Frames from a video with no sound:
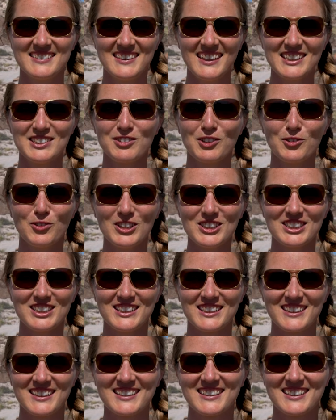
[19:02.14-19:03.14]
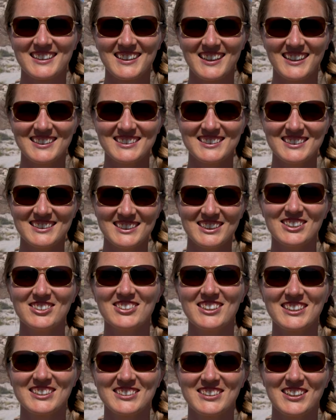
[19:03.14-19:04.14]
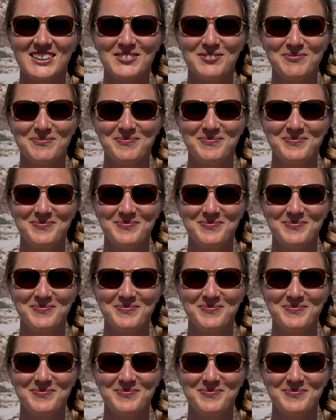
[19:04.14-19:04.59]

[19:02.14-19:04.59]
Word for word: Thanks for watching and see you next time.